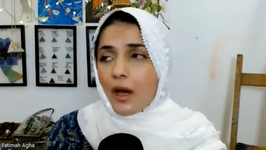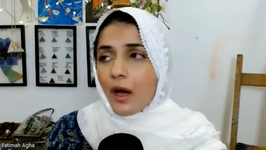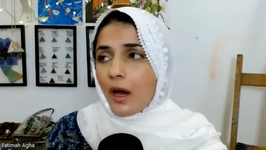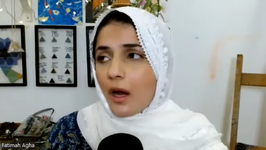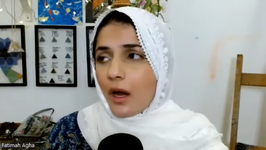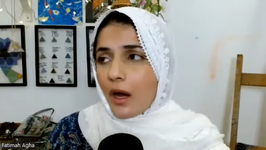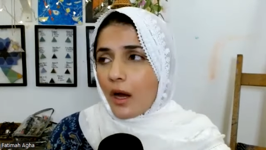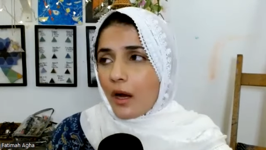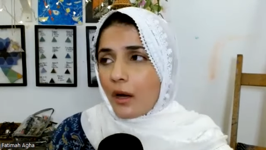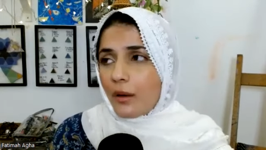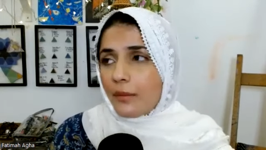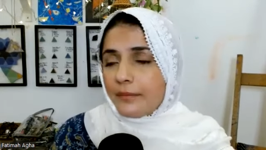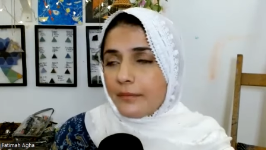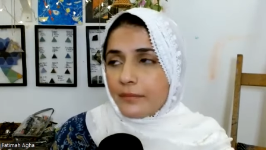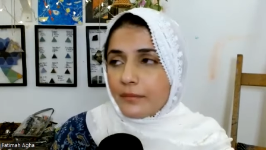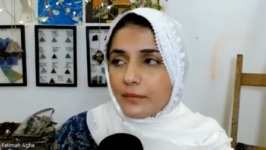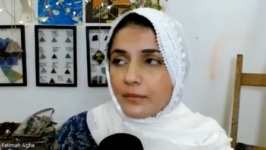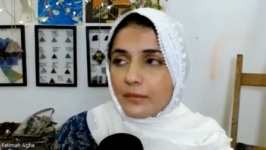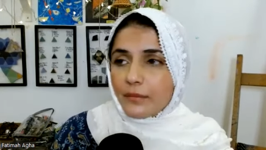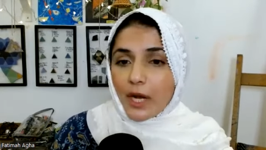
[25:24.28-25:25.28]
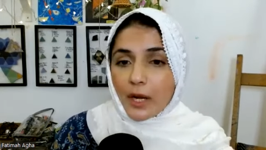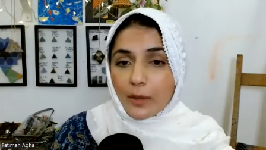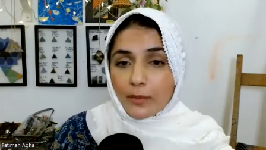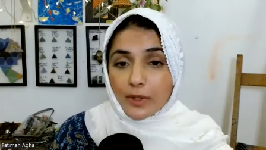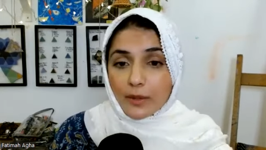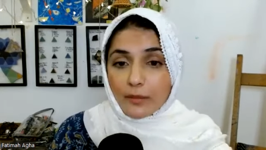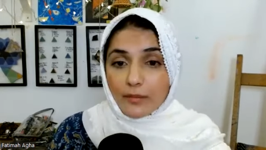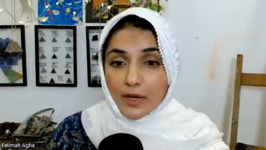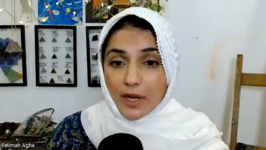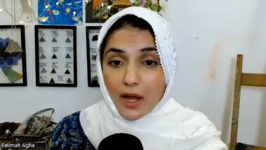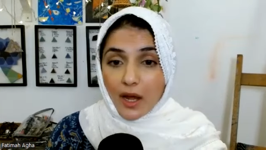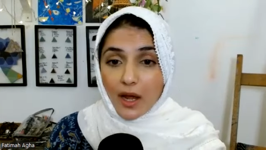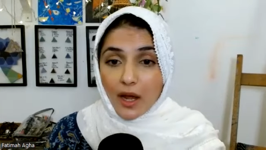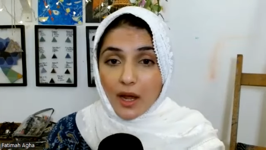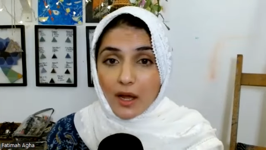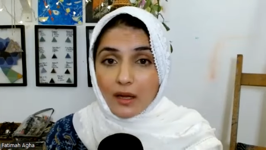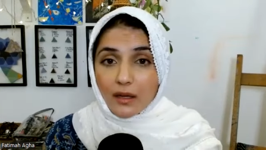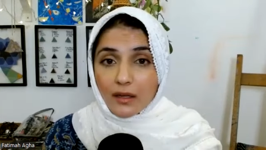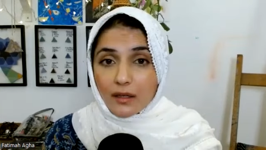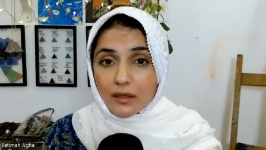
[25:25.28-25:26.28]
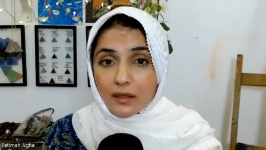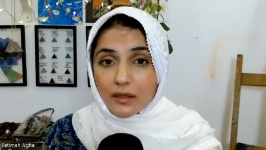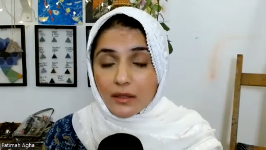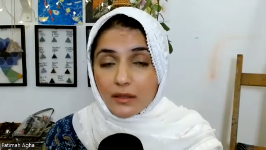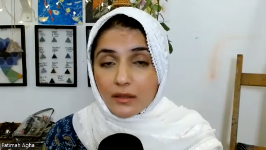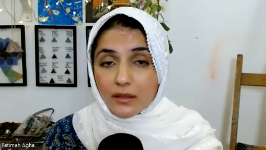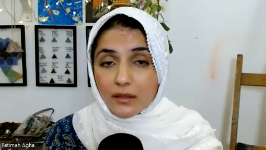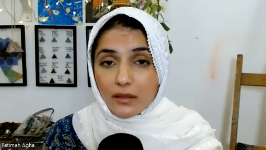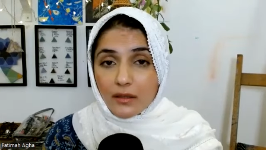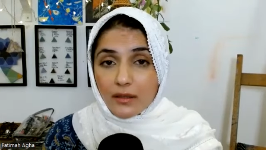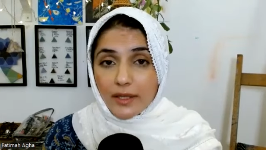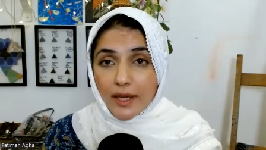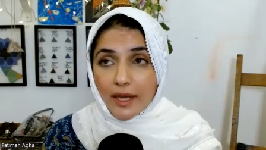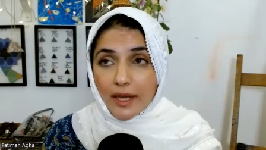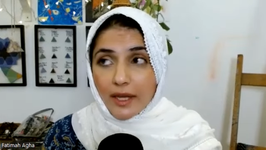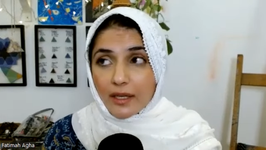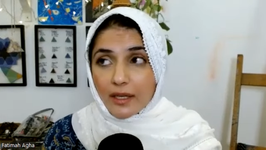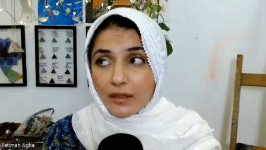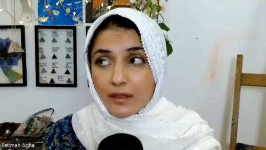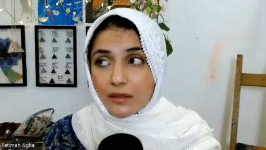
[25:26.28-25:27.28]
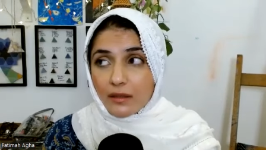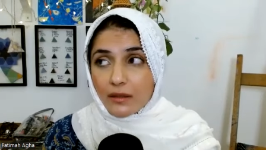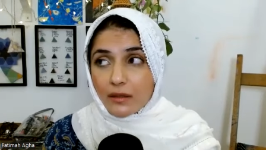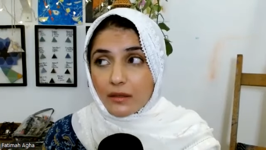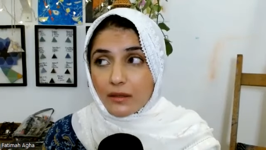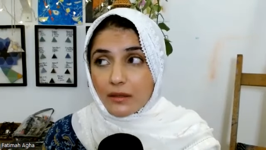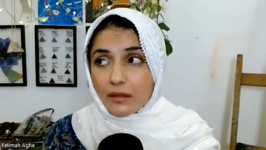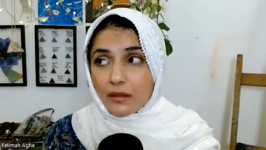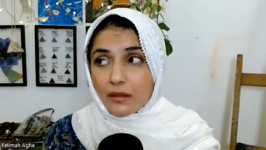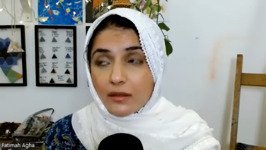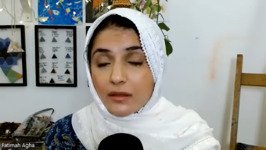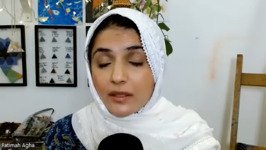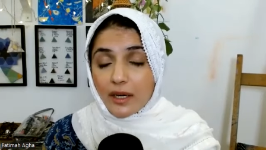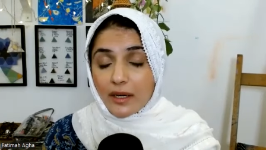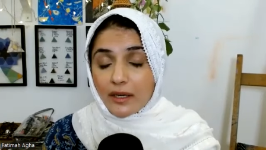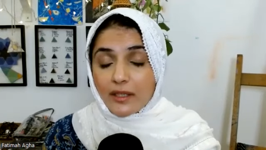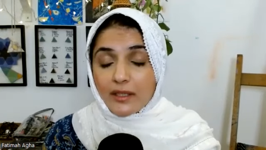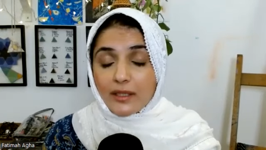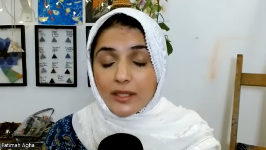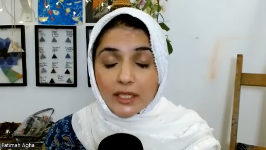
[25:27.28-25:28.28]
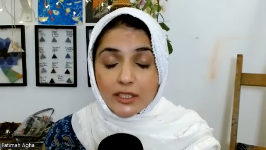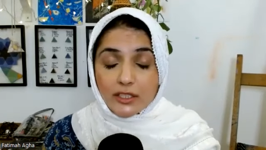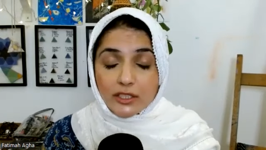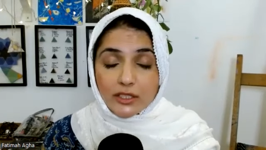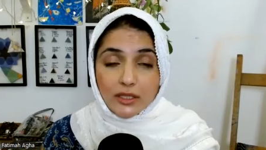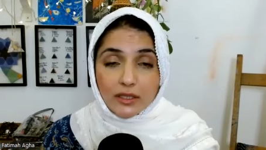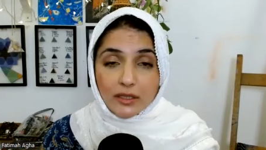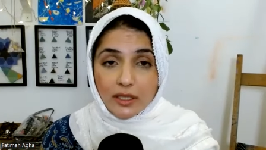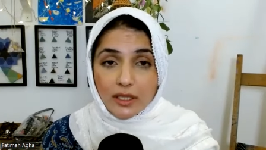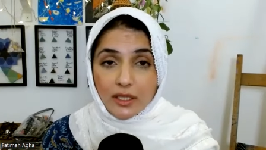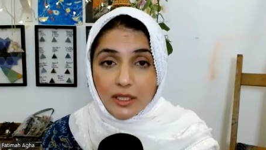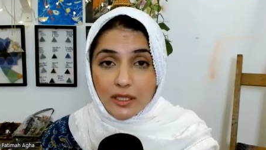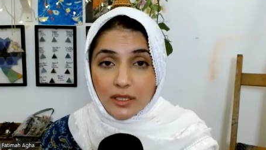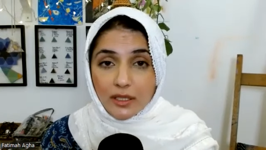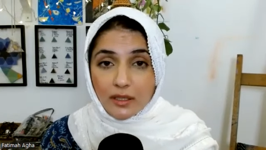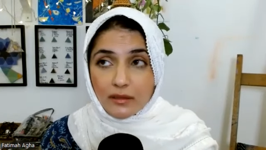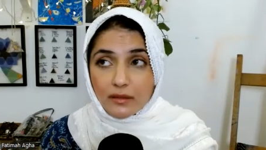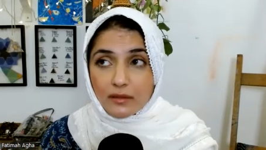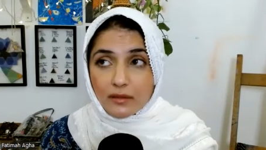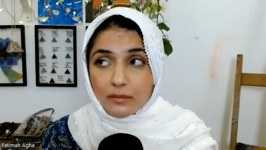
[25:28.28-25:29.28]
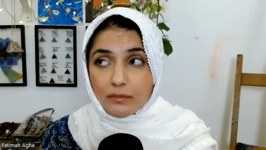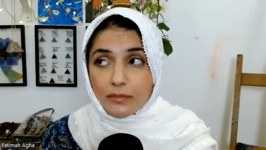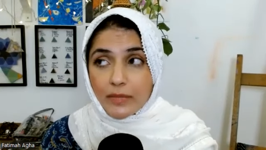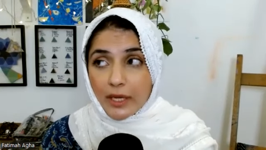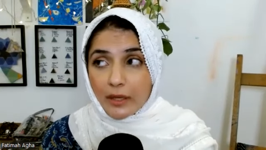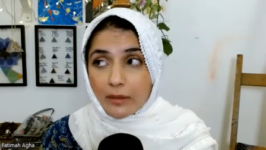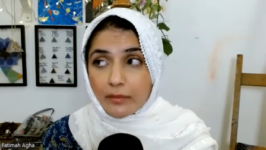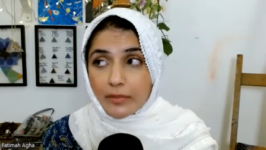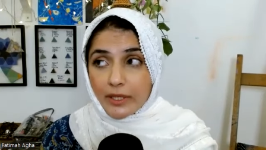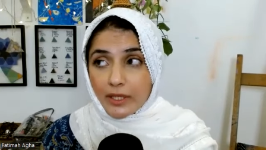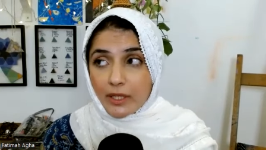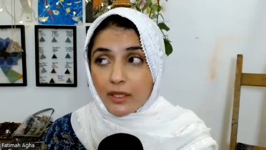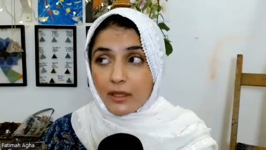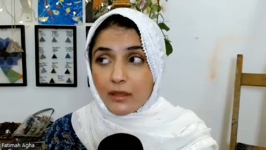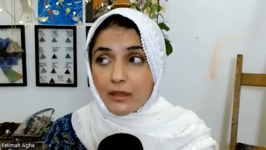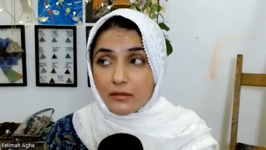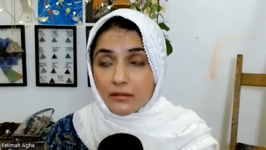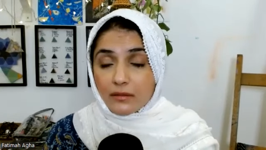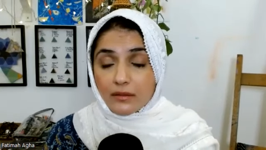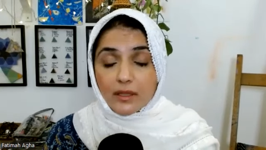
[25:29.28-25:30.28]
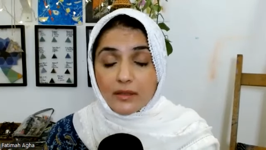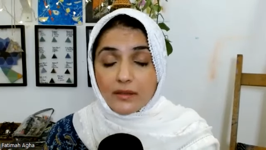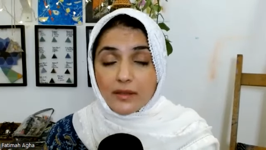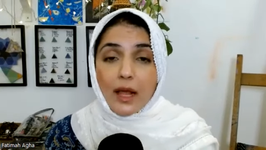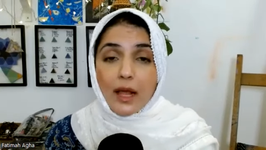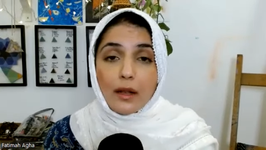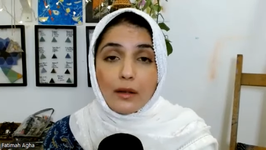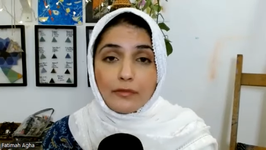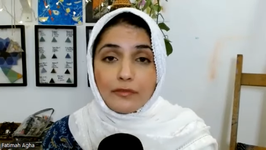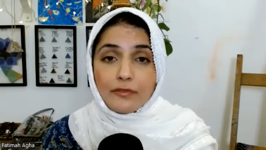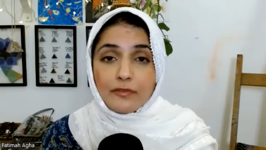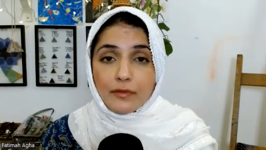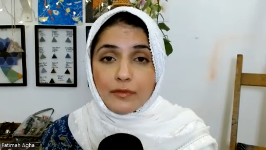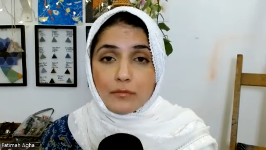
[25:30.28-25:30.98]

Um, blah blah blah. Then their intention is maybe the self